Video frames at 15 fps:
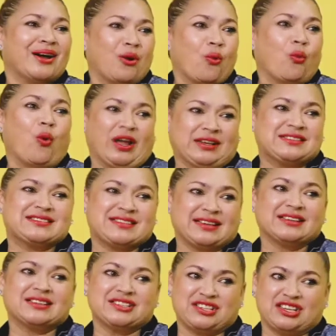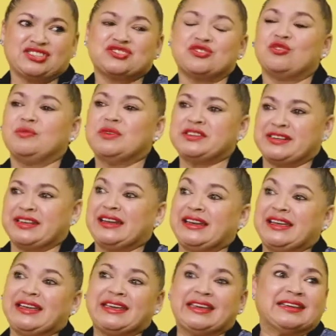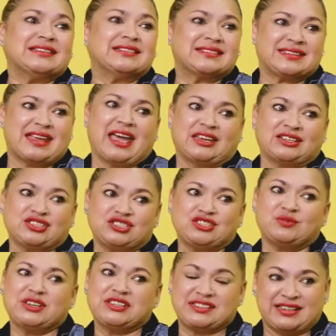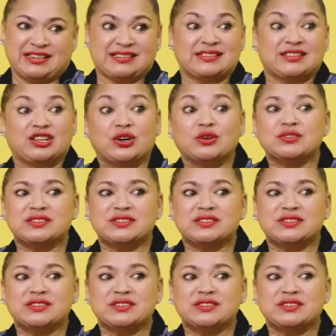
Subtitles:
what secondary trauma really is and to address those